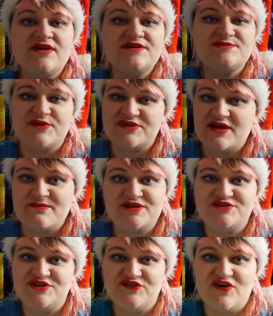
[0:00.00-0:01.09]
The last book that I
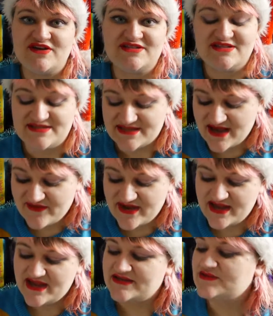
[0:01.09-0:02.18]
managed to find in this
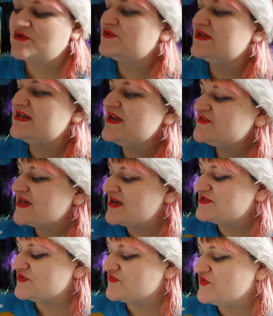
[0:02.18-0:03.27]
cafe is called The Left
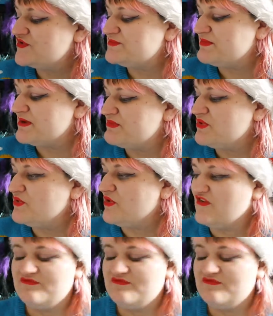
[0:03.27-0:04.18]
Hand of God by Paul